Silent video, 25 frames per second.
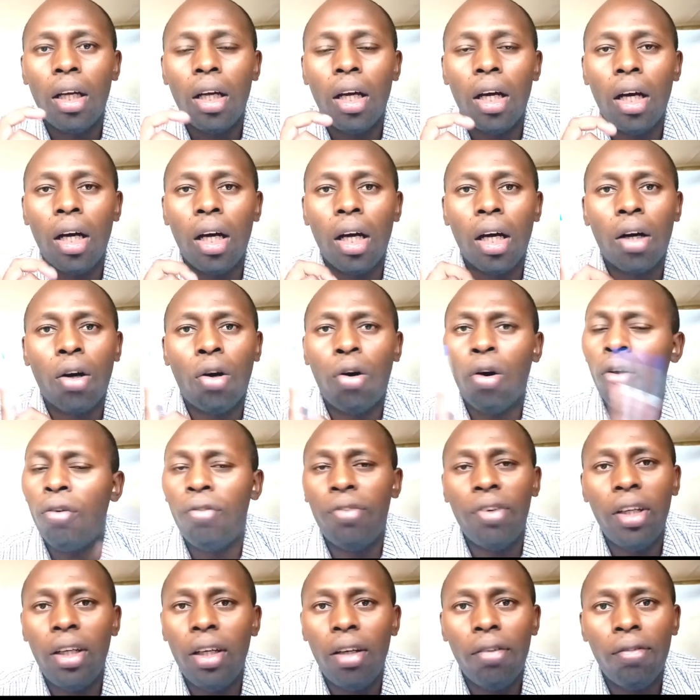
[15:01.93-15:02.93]

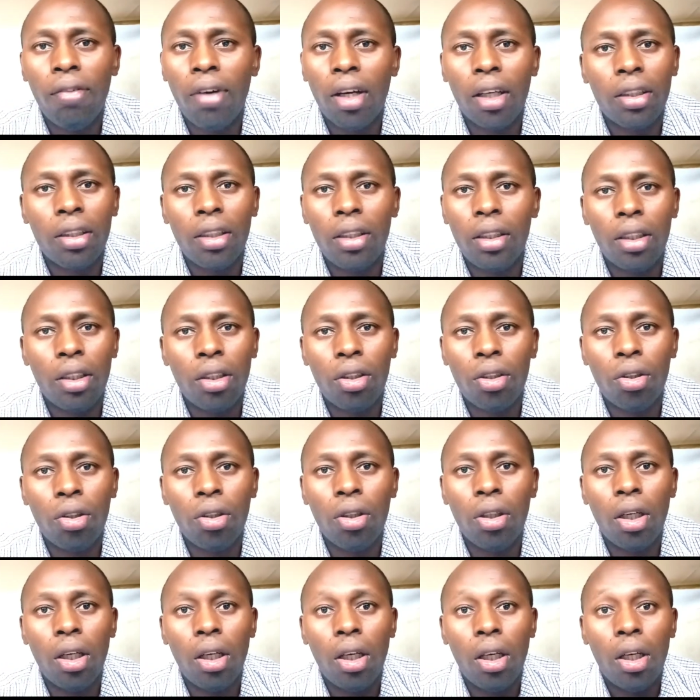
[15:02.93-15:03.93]
COVID
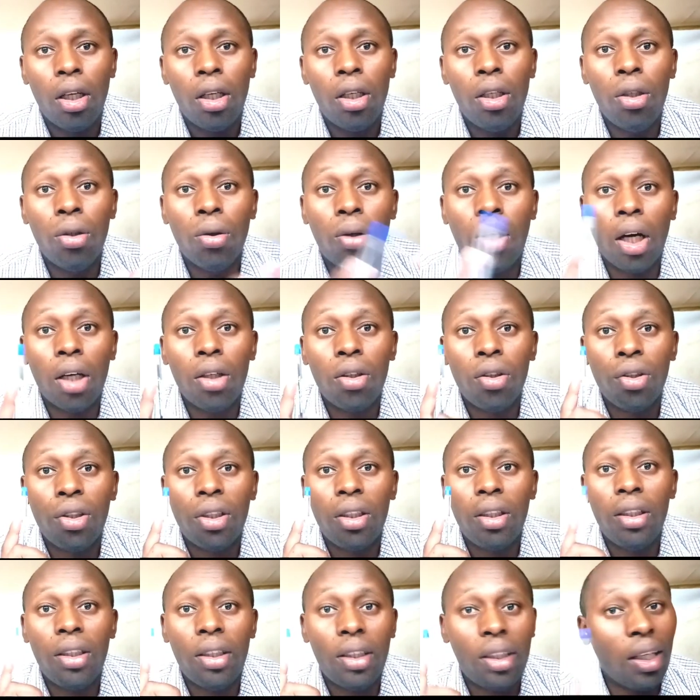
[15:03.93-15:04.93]
vaccination, you cannot
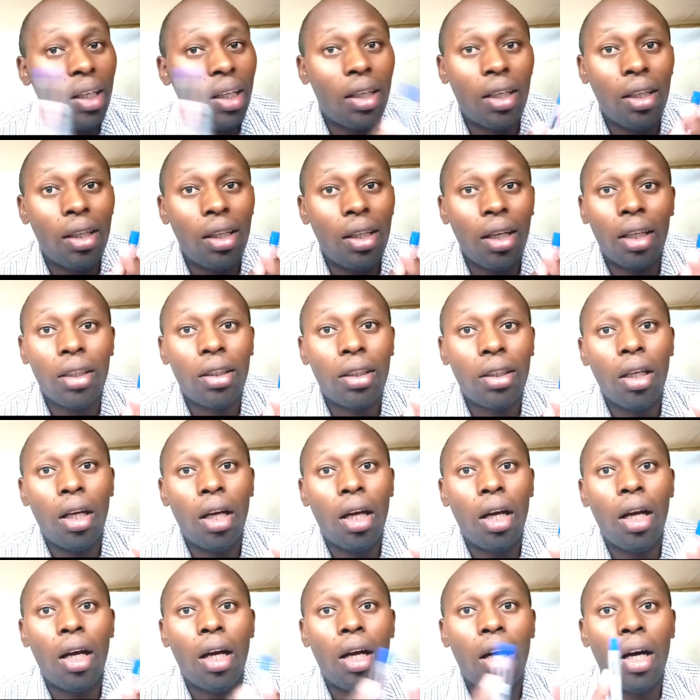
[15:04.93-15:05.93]
take that
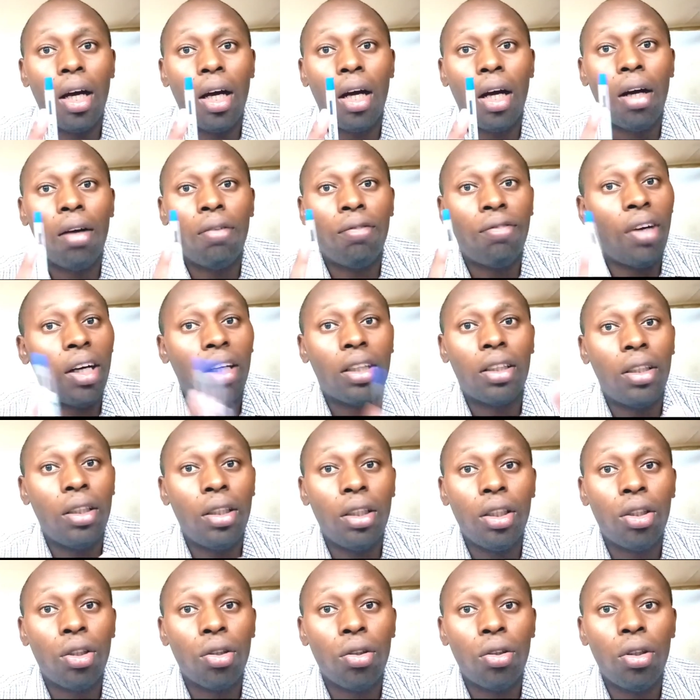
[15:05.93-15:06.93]

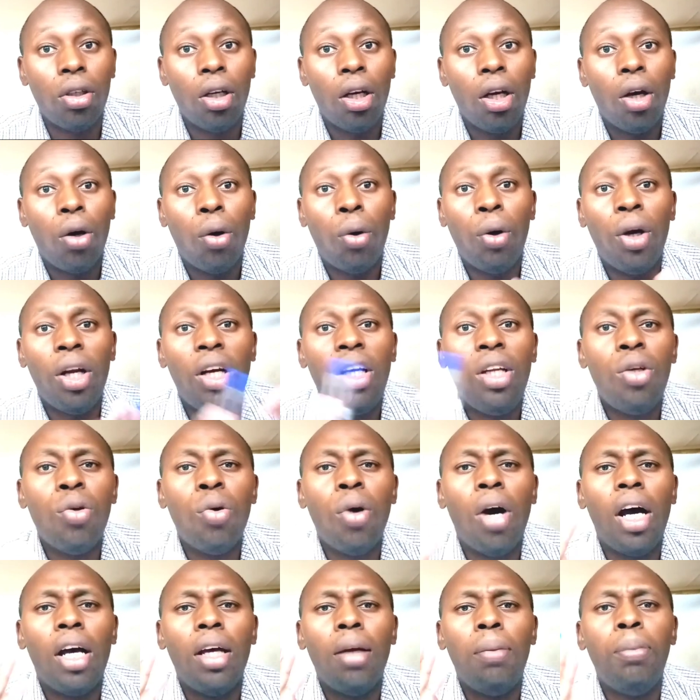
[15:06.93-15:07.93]
vaccination when
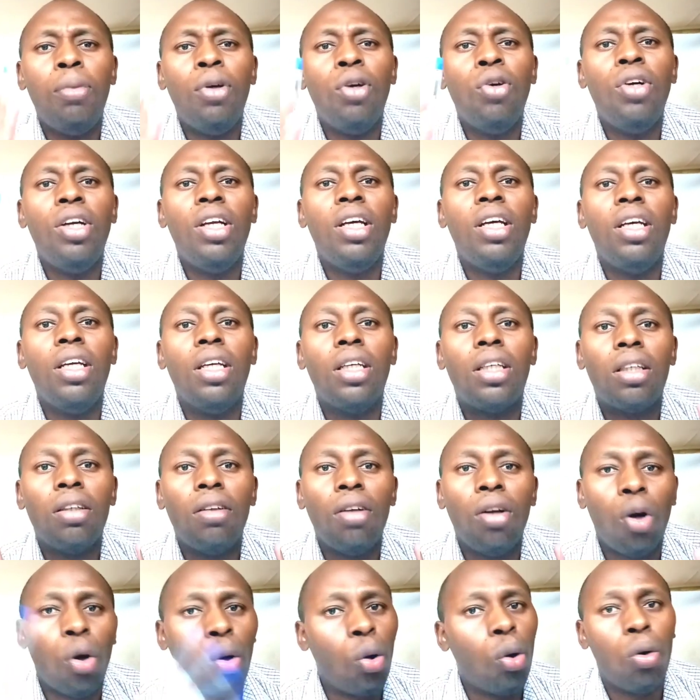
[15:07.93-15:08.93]
your immune is
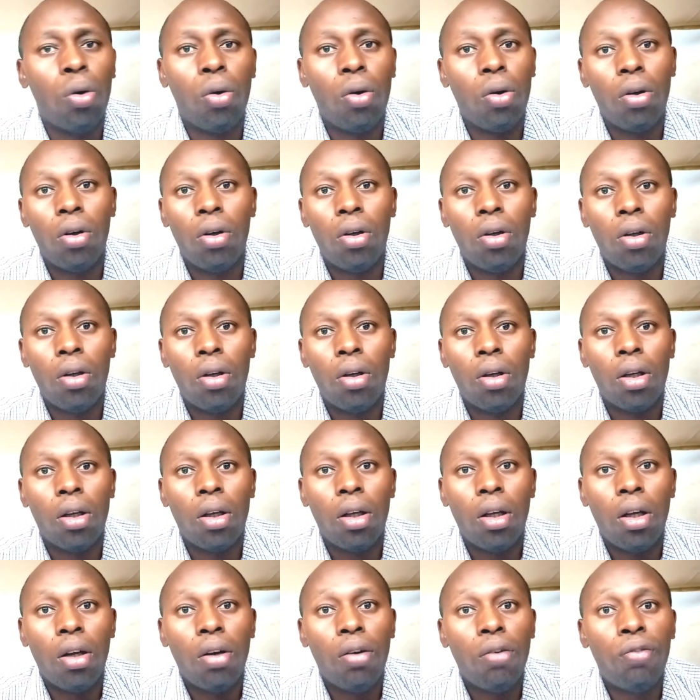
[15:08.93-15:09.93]
low.
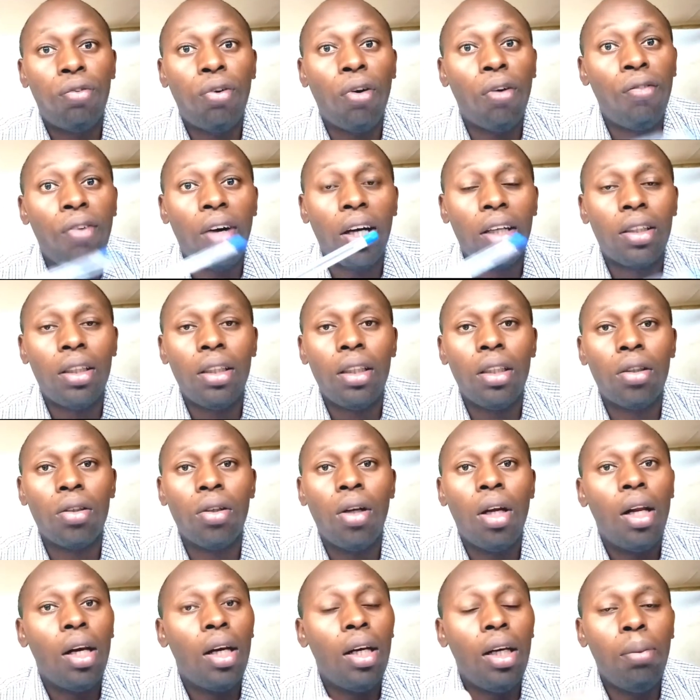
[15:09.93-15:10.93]
For vaccination,
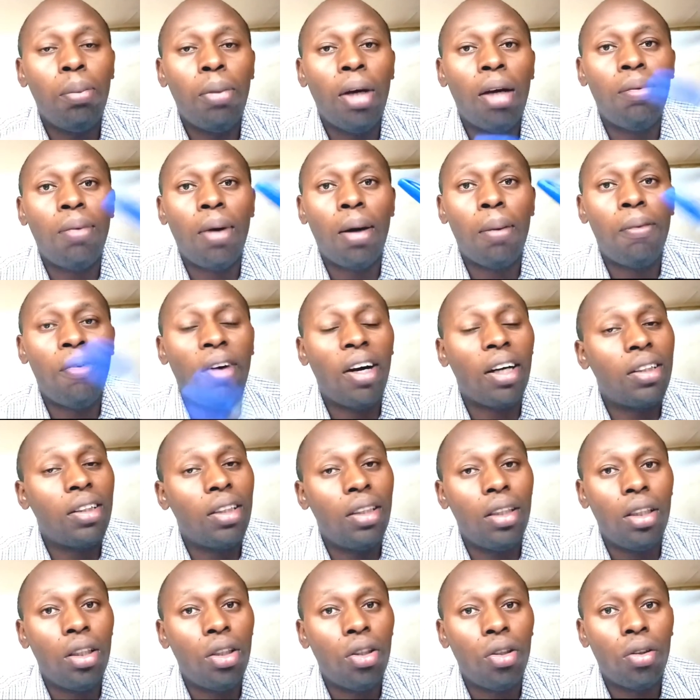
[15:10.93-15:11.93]
remember
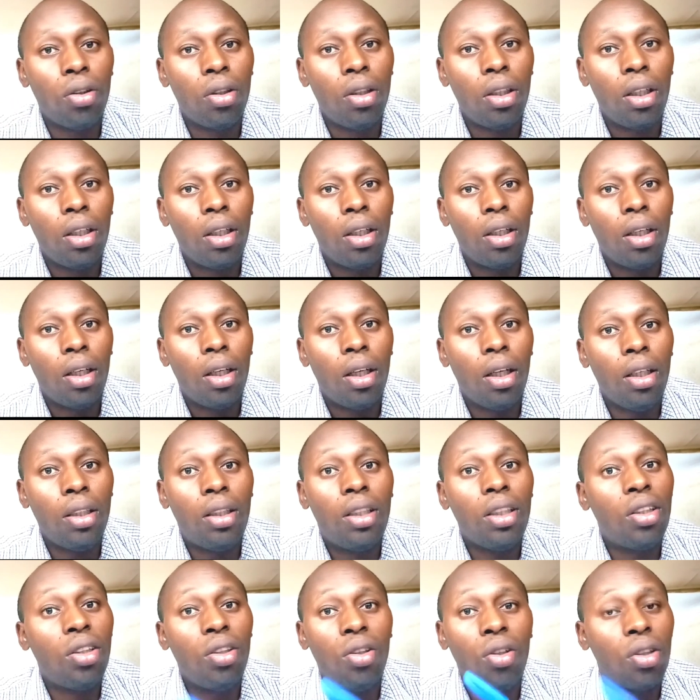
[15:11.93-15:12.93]
vaccination,
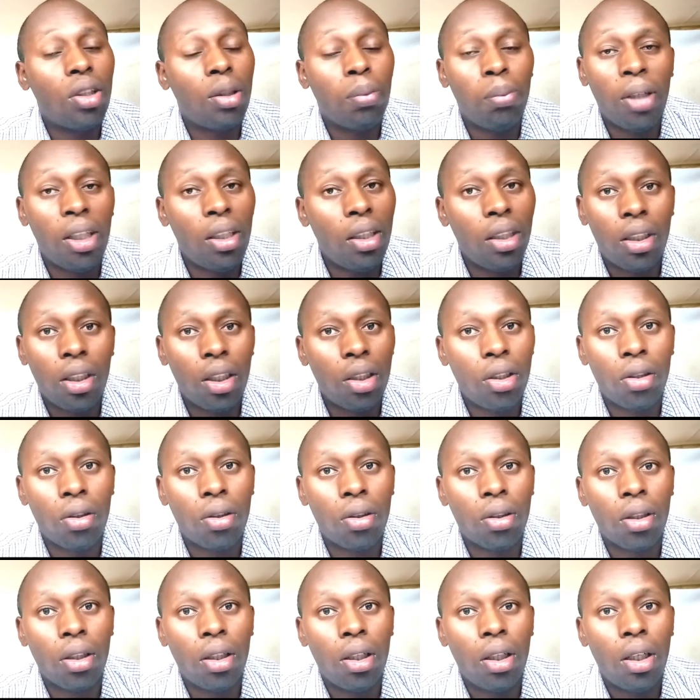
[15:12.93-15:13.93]
it is not
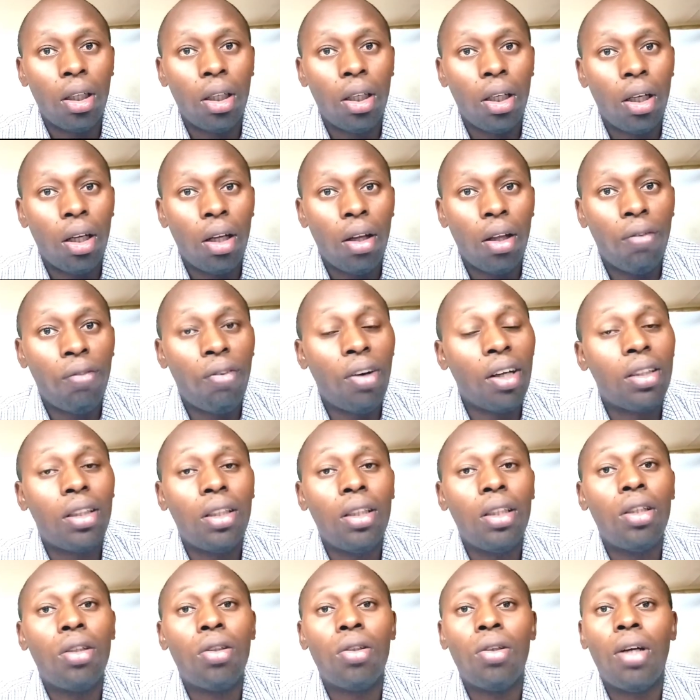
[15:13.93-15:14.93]
medication.
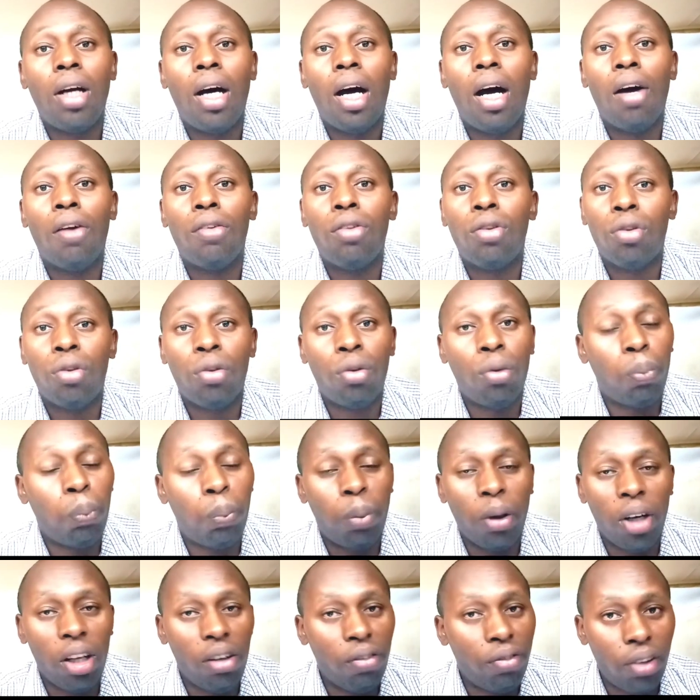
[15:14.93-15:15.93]
Vaccination are to
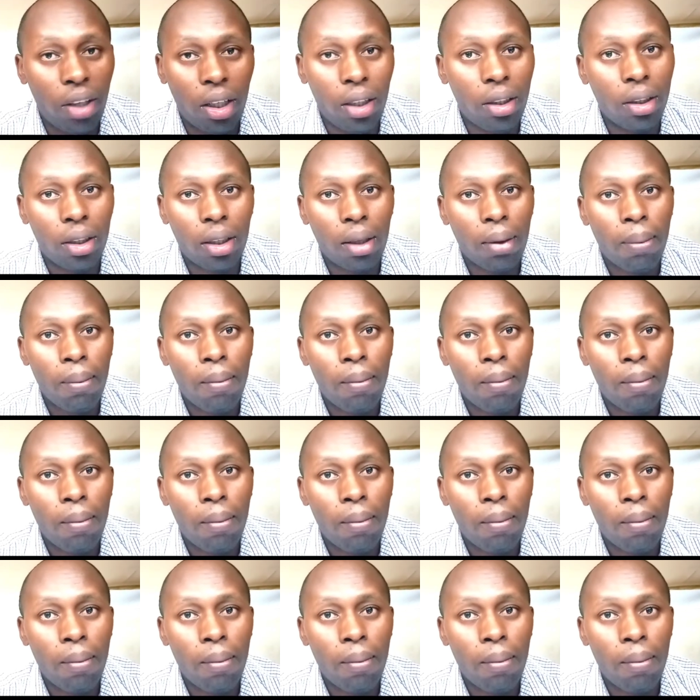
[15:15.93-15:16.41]
prevent,